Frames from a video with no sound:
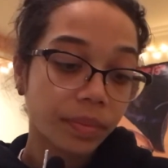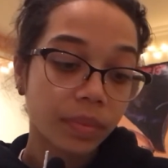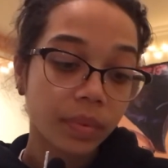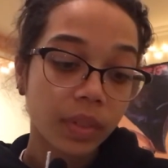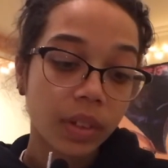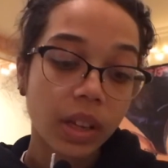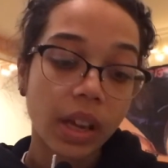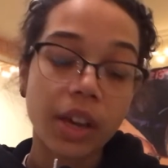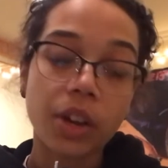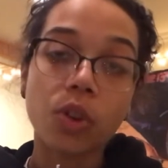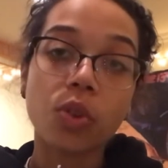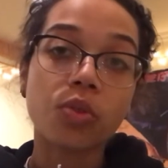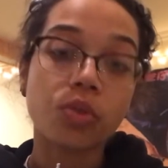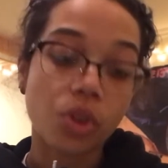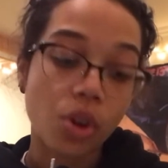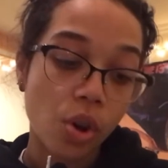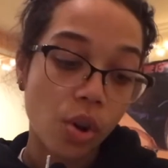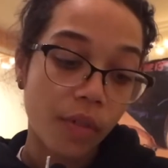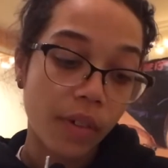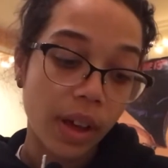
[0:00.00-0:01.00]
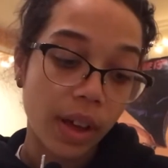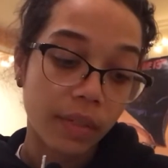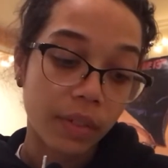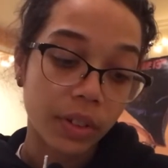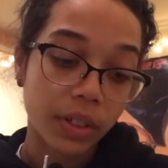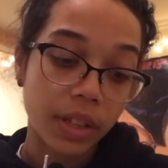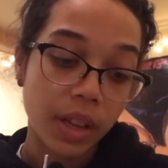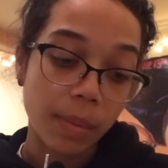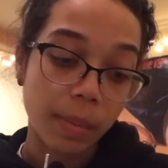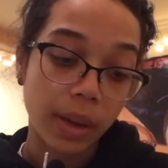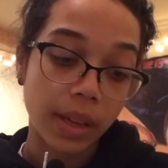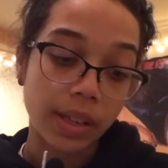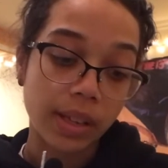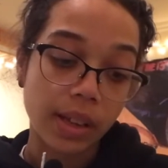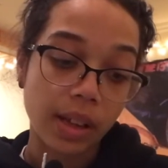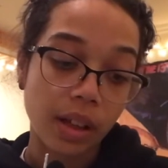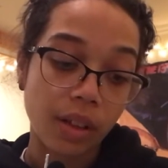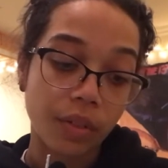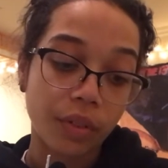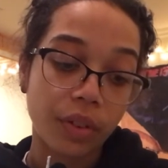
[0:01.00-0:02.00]
I don't know if I ever see
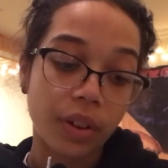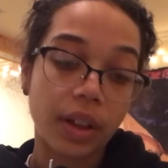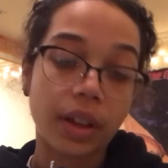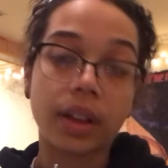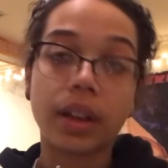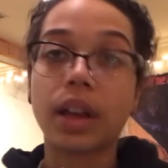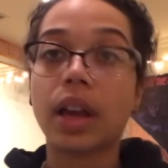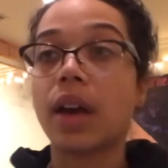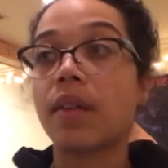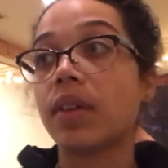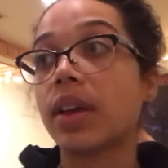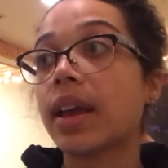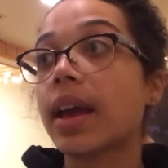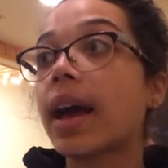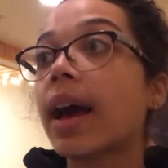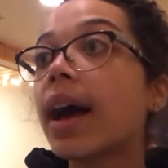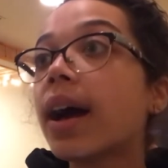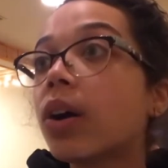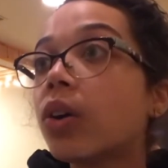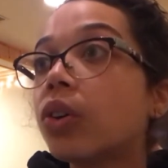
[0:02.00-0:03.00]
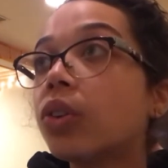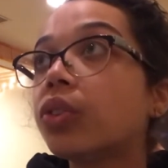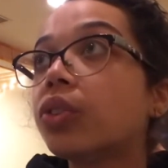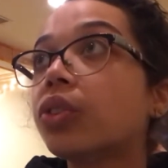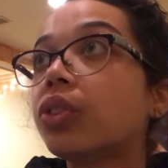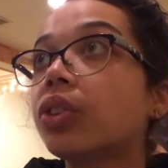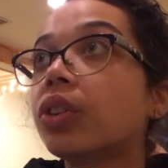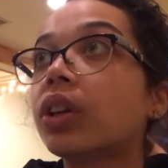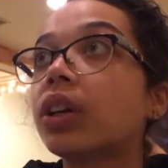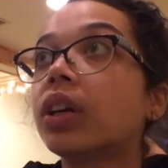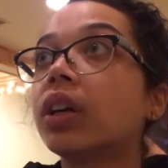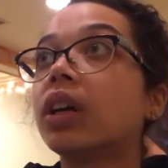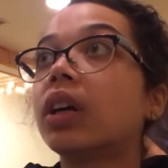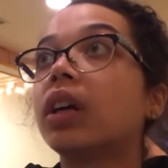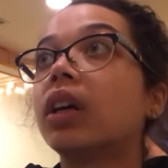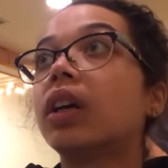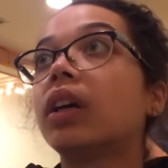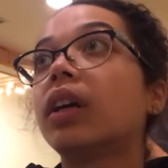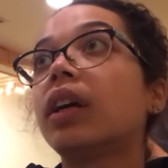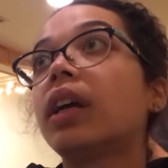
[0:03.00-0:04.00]
myself having a house
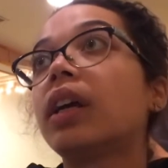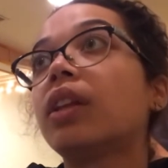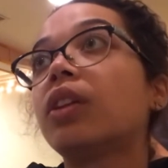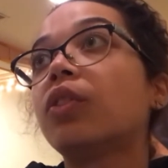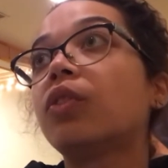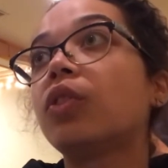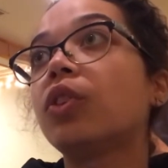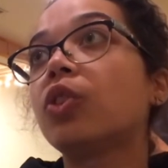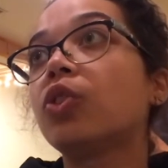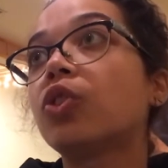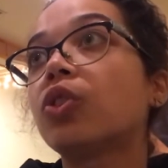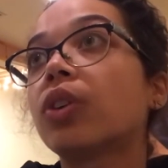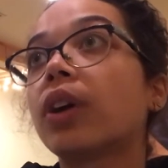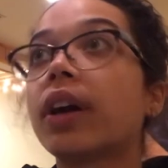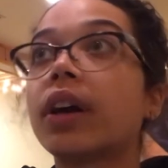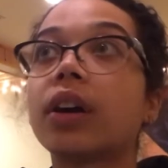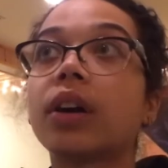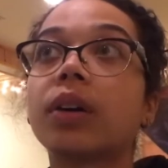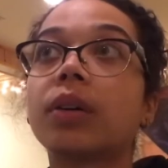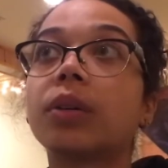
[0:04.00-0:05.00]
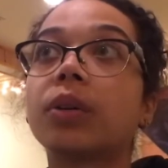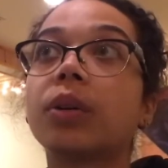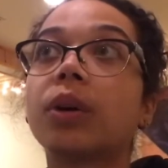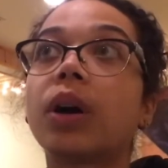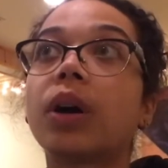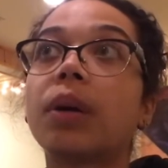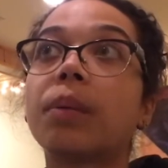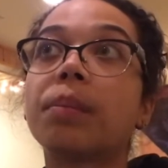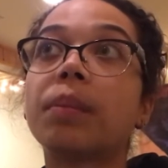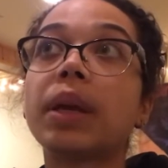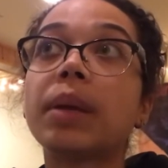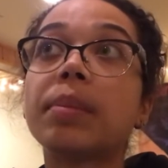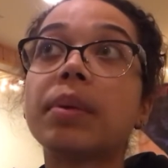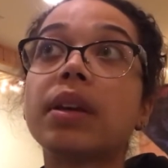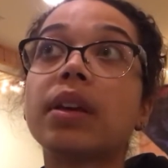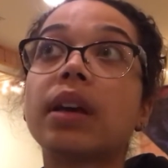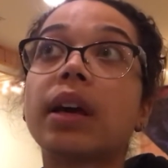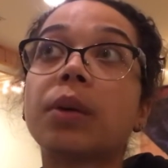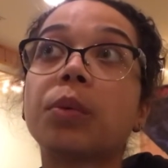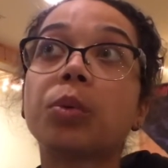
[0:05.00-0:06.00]
in the future.
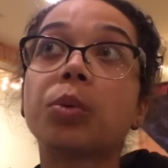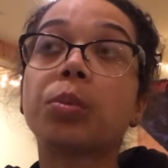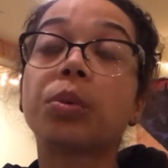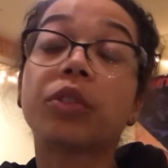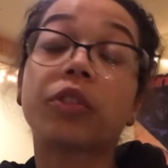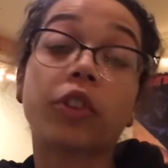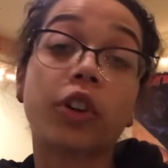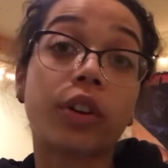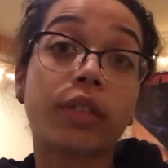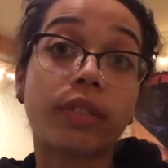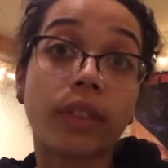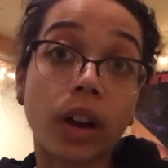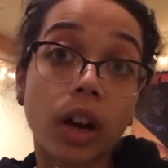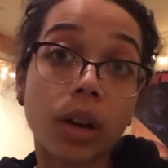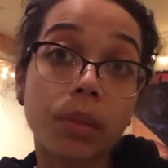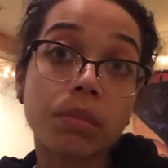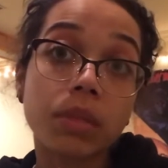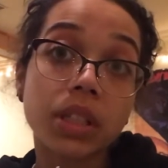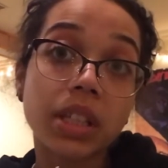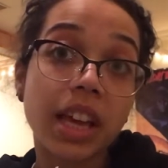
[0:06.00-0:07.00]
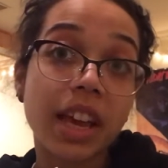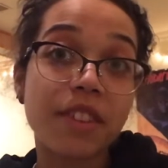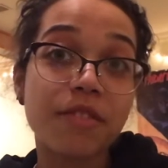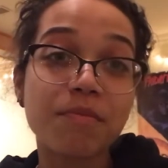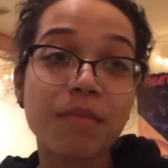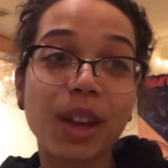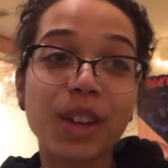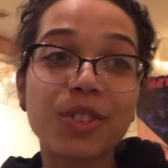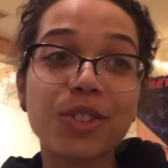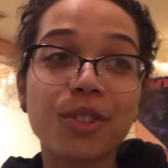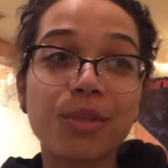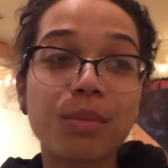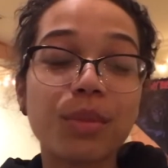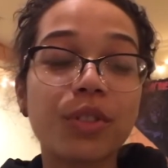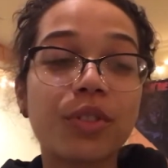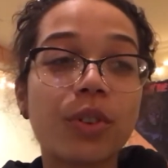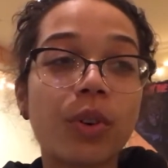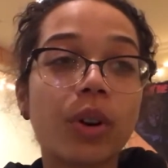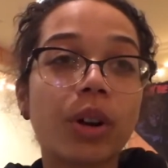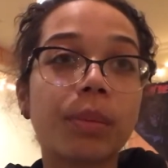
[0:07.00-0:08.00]
Maybe I would prefer a farm, as I have mentioned
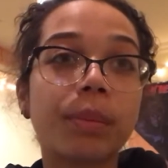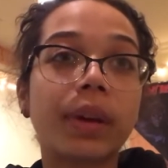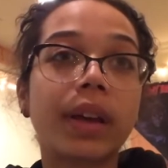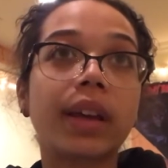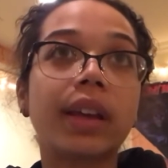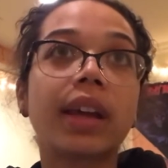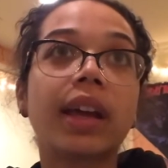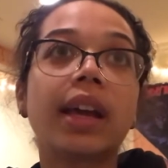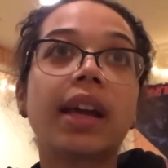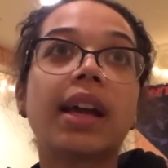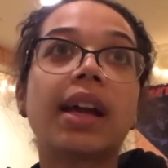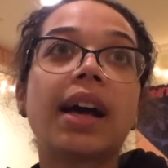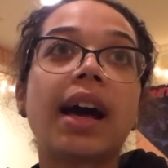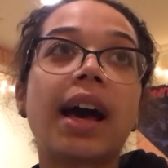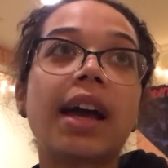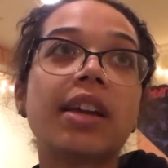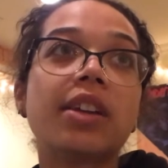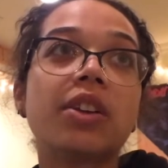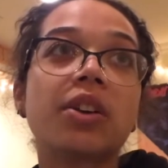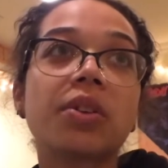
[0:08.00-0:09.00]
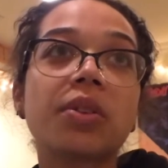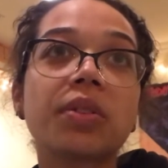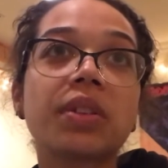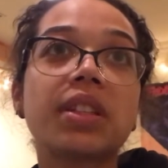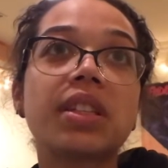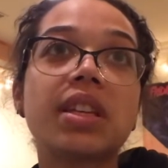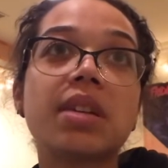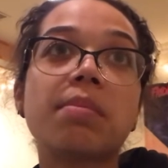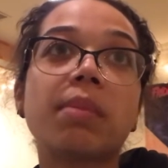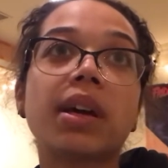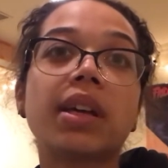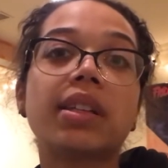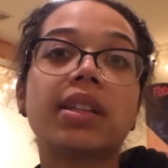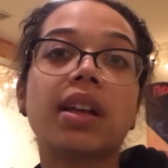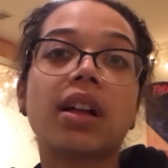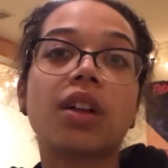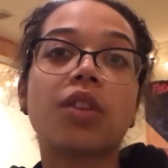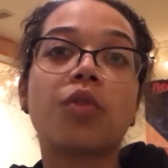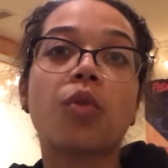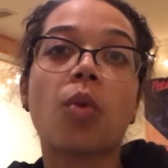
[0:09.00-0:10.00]
before, but I don't see
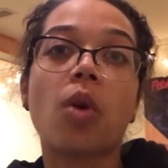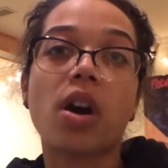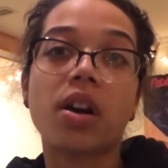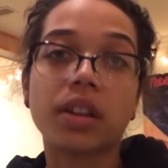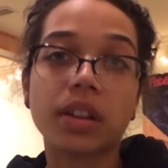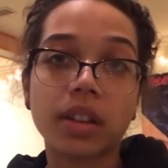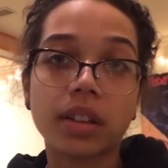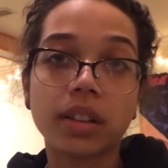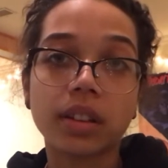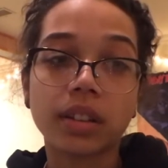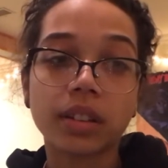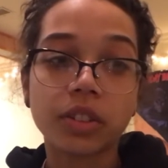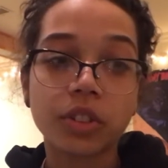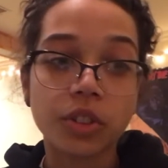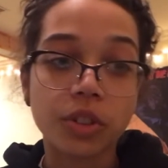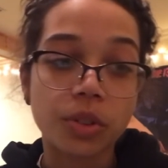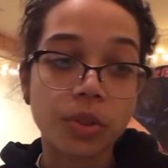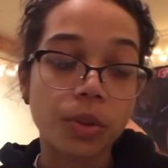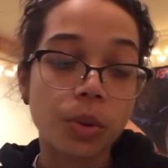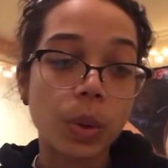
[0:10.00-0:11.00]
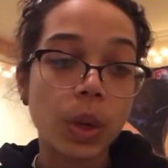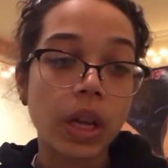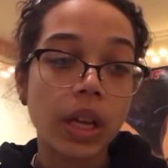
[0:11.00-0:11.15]
myself wanting to